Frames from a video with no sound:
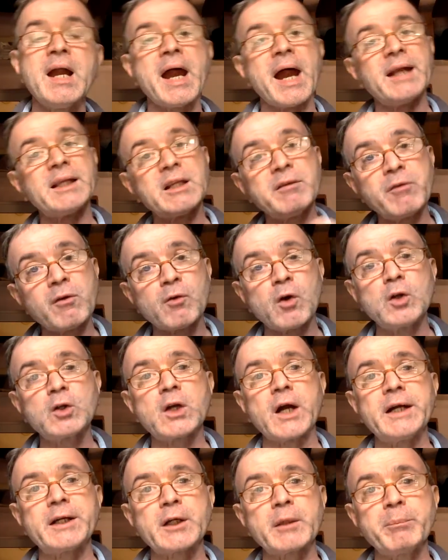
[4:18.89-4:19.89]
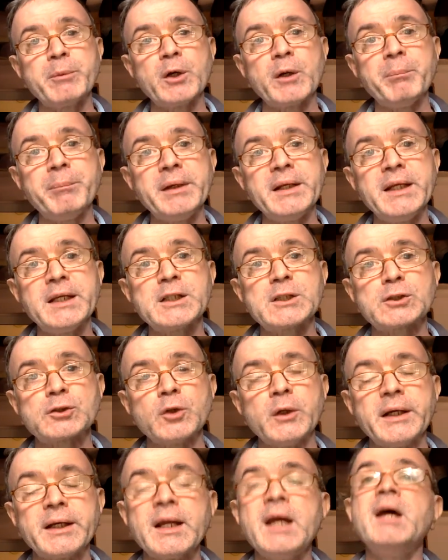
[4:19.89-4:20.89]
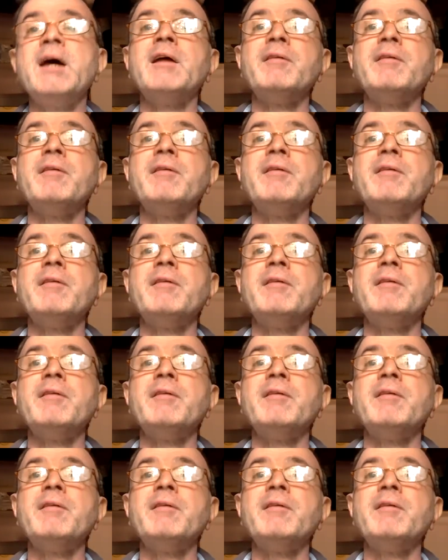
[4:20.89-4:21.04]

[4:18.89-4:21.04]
And then we want to attribute meanings to it.